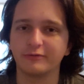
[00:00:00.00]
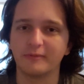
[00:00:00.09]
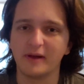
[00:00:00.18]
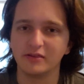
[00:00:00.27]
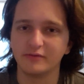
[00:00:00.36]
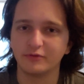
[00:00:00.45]
for
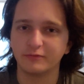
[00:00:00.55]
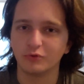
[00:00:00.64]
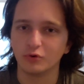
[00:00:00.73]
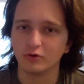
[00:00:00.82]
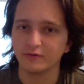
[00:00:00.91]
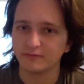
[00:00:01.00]
my level
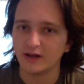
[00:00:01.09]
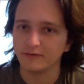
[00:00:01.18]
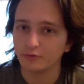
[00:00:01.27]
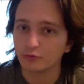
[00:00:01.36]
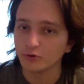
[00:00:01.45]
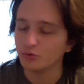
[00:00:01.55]
4 and
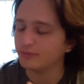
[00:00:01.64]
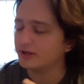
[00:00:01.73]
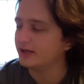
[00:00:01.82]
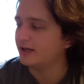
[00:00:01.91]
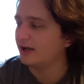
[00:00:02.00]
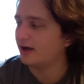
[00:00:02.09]
5 group,
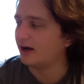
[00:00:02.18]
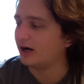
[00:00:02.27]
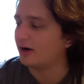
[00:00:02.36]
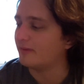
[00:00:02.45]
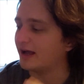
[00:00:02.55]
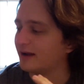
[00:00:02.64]

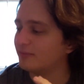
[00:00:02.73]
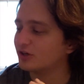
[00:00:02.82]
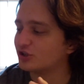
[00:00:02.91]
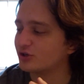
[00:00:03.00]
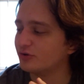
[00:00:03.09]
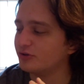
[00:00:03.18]
and I'm going to
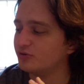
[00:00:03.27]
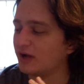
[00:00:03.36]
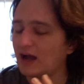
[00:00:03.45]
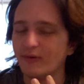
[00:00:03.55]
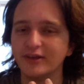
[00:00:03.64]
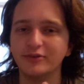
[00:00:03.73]
show you
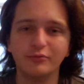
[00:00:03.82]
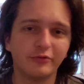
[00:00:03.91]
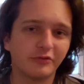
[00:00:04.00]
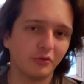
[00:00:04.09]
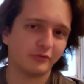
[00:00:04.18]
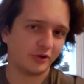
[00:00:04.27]
how I
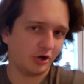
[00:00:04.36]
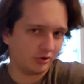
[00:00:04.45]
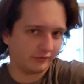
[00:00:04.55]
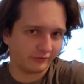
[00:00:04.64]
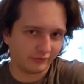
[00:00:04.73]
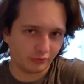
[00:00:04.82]
use those
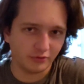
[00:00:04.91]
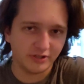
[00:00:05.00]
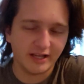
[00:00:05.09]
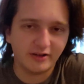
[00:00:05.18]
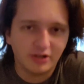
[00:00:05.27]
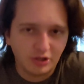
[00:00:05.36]
cards to
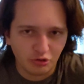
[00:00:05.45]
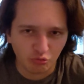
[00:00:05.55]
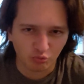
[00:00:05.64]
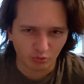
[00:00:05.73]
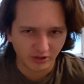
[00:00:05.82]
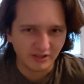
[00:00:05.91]
create
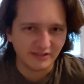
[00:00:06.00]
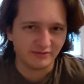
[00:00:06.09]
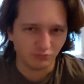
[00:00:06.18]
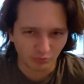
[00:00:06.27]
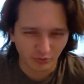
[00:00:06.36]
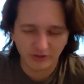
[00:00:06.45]
really,
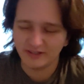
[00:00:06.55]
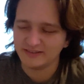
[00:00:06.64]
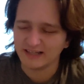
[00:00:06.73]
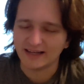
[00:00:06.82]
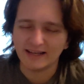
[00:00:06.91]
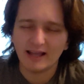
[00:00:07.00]
really
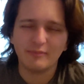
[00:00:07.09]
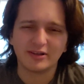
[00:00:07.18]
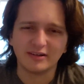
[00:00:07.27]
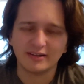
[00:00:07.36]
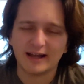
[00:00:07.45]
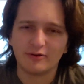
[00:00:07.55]
dynamic
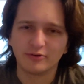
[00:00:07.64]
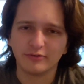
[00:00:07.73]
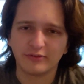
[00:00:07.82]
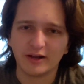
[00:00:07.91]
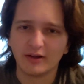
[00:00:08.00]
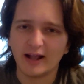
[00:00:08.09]
encounters
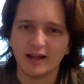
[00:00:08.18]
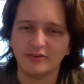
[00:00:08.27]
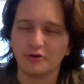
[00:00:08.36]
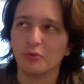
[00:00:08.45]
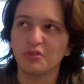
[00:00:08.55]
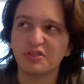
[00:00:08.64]
that I
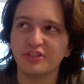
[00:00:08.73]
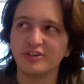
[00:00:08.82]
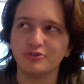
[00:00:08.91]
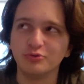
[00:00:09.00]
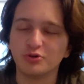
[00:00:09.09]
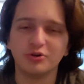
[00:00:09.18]
don't
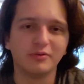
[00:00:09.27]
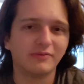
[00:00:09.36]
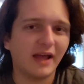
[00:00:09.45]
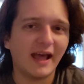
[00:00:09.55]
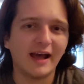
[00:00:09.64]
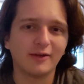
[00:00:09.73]
think you could have
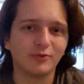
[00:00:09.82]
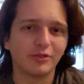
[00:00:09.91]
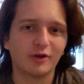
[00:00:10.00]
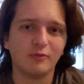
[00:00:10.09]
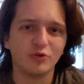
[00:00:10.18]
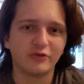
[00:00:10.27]
had with
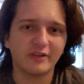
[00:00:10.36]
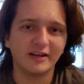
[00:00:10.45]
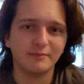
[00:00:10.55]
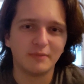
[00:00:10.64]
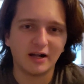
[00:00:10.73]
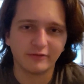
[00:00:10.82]
almost
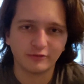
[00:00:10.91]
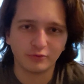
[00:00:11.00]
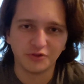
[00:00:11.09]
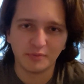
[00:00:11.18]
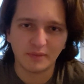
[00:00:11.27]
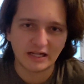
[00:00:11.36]
any monster
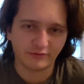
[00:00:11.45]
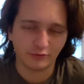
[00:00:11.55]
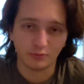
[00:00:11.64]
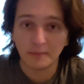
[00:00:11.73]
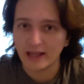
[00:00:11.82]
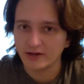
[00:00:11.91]
in the
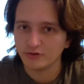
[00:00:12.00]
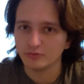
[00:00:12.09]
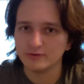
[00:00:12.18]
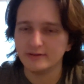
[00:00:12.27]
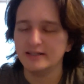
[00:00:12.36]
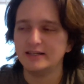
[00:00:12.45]
Monster
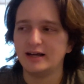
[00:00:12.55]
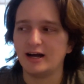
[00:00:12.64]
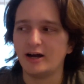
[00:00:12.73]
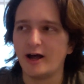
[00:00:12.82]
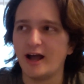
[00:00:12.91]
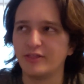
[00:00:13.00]
Manual.
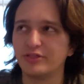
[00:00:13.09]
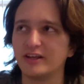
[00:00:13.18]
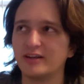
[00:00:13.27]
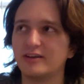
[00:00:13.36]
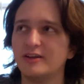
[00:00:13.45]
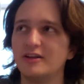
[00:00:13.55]
I
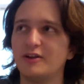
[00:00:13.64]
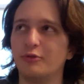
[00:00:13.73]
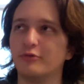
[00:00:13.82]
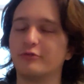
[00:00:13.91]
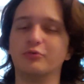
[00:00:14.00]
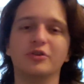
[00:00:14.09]
think
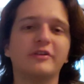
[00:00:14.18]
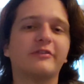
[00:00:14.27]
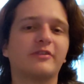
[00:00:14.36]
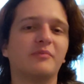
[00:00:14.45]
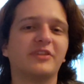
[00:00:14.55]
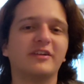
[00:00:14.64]
there's really
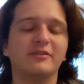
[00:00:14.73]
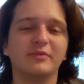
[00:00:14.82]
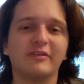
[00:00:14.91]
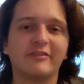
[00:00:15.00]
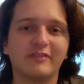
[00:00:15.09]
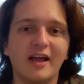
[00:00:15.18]
something to be
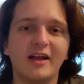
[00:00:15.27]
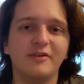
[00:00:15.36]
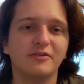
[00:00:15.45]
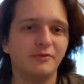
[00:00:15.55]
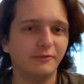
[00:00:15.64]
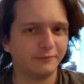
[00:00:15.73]

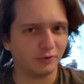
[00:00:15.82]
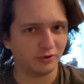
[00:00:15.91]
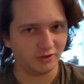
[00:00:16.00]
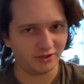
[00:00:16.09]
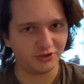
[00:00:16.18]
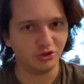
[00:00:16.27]
said
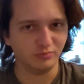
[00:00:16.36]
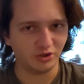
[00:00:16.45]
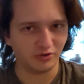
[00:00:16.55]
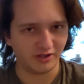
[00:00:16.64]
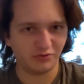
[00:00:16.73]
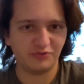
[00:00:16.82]
for a
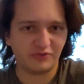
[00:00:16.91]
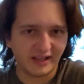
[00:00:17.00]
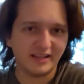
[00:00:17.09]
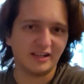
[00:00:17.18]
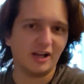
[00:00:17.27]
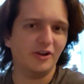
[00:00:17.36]
humanoid
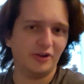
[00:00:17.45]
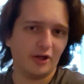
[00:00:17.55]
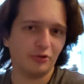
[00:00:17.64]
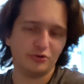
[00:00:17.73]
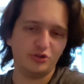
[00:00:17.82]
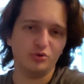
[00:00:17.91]
fighting
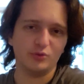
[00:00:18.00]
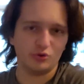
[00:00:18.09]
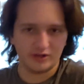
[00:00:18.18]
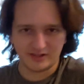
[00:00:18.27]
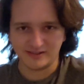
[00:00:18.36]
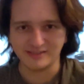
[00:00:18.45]
another
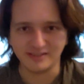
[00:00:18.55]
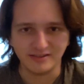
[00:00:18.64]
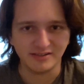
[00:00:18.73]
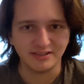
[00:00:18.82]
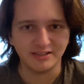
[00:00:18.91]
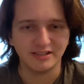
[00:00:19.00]
humanoid in
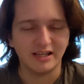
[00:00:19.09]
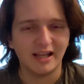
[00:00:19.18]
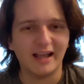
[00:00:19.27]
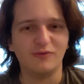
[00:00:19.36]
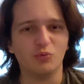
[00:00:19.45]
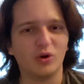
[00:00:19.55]
D&D
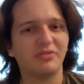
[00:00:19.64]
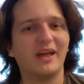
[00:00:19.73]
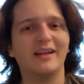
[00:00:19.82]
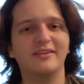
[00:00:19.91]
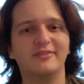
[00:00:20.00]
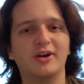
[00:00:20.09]
and what
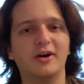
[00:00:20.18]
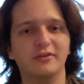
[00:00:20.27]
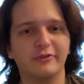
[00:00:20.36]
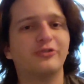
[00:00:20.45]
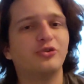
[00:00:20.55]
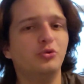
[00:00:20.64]
that
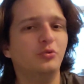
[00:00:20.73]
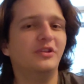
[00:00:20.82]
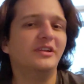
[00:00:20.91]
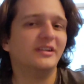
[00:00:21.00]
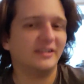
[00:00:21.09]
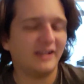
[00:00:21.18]
does to
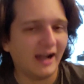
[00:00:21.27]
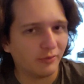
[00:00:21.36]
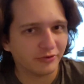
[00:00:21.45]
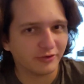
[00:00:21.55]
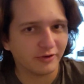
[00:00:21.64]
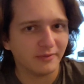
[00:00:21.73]
the
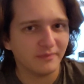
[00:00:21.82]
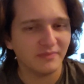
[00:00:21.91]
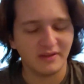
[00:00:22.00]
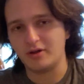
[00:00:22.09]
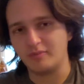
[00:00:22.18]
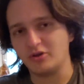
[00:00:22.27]
encounter.
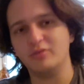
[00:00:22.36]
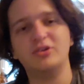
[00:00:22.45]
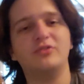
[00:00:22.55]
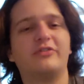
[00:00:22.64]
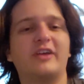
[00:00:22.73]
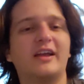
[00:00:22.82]
I'm going to
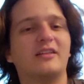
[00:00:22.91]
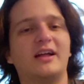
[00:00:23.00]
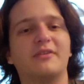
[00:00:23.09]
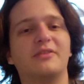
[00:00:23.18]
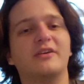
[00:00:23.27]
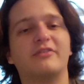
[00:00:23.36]
be saying a lot
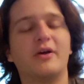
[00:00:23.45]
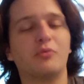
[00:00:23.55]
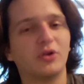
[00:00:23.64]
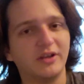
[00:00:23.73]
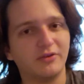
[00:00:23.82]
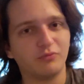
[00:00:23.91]
of things that
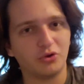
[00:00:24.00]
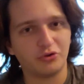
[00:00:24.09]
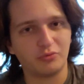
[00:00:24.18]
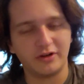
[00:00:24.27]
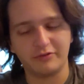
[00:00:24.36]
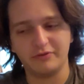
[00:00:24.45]
were in
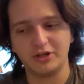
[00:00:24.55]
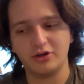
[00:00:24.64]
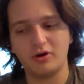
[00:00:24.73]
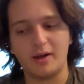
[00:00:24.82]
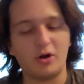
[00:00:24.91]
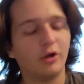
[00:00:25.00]
Roll20's
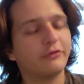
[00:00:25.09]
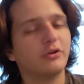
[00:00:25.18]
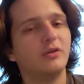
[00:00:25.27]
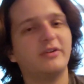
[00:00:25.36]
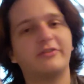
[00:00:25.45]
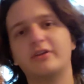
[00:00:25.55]
video. I'm also
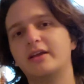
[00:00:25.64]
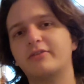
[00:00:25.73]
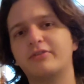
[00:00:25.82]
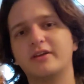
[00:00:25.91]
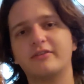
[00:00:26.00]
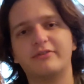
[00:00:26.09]
going to be saying
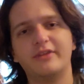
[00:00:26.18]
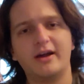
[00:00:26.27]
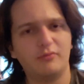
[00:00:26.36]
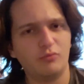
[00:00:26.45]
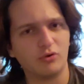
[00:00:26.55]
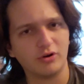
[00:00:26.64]
things
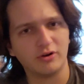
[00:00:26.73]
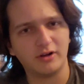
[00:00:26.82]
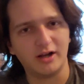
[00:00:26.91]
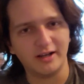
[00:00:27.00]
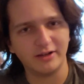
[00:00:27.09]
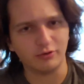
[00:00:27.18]
that were
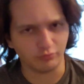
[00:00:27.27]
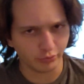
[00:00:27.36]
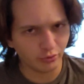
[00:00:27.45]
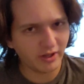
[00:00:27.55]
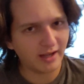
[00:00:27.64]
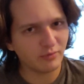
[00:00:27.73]
in a
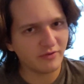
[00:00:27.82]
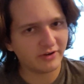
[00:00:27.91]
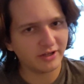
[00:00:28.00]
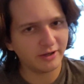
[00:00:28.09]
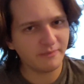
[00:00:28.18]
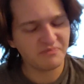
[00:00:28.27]
Runehammer
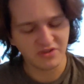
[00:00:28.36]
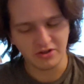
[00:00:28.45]
video.